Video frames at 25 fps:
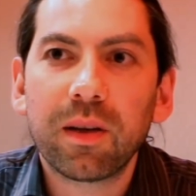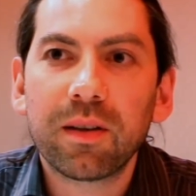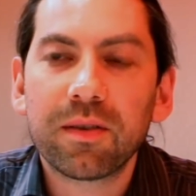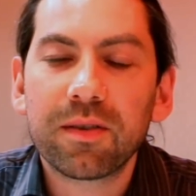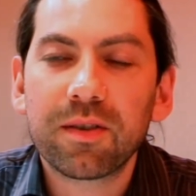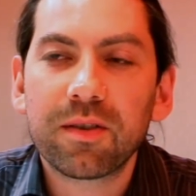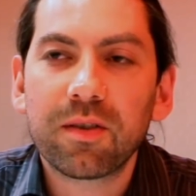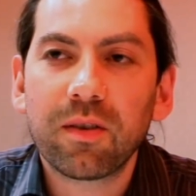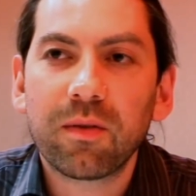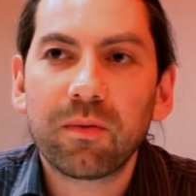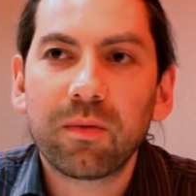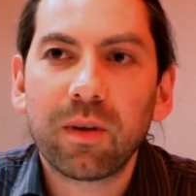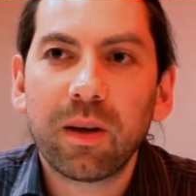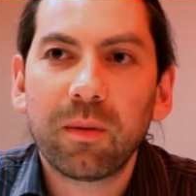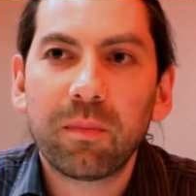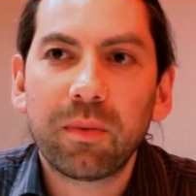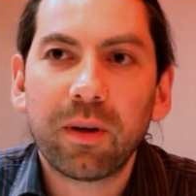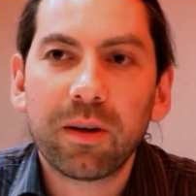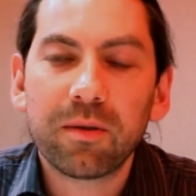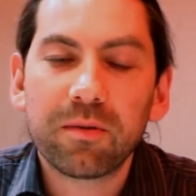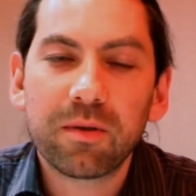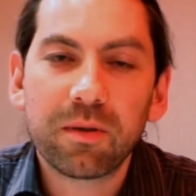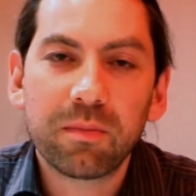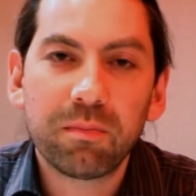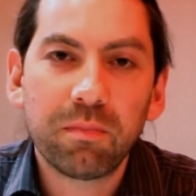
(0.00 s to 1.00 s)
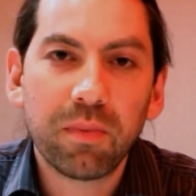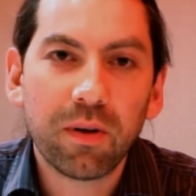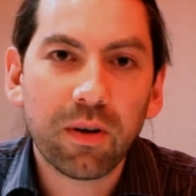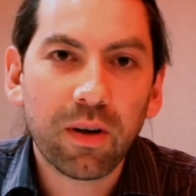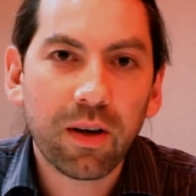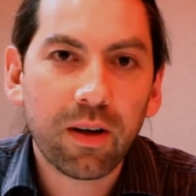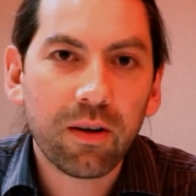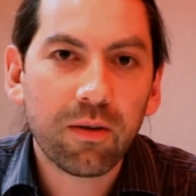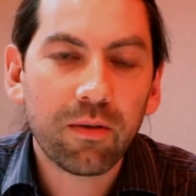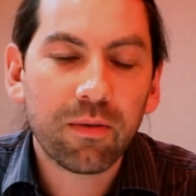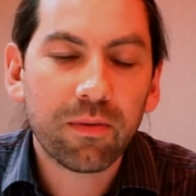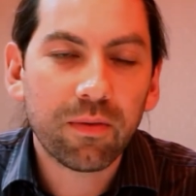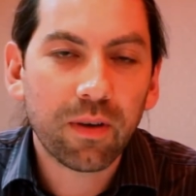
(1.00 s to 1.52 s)
software perhaps was
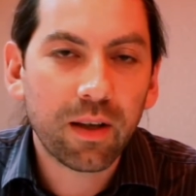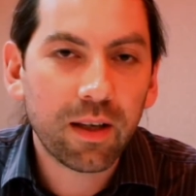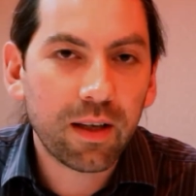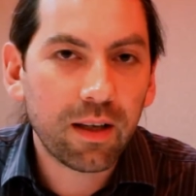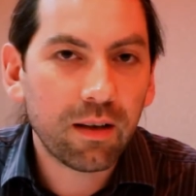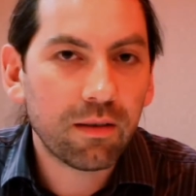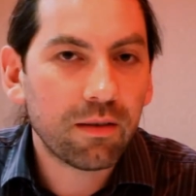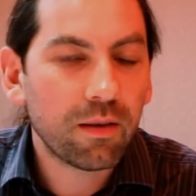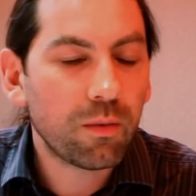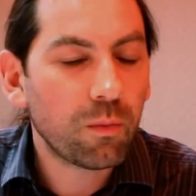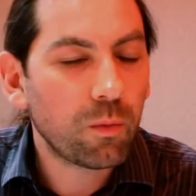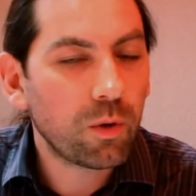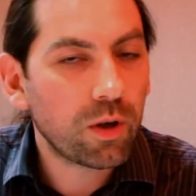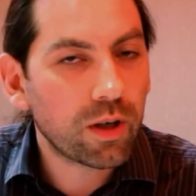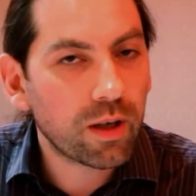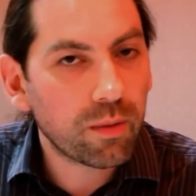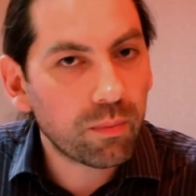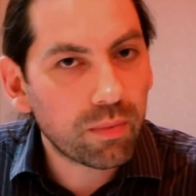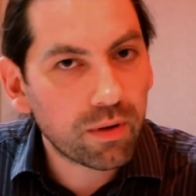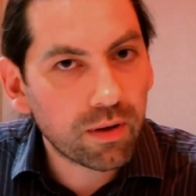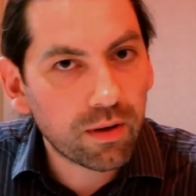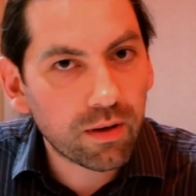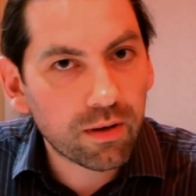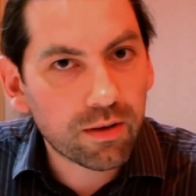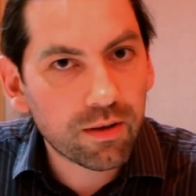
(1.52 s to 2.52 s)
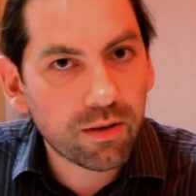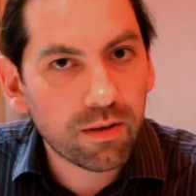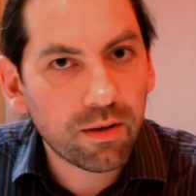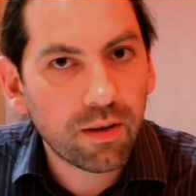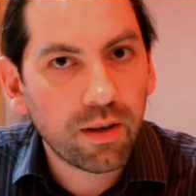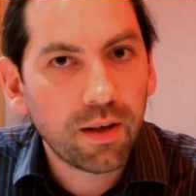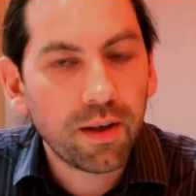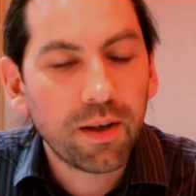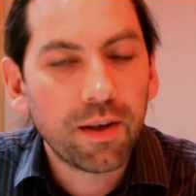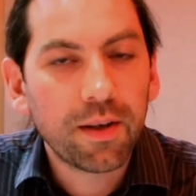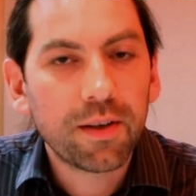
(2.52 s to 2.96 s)
buggy or flaky or didn't work in production.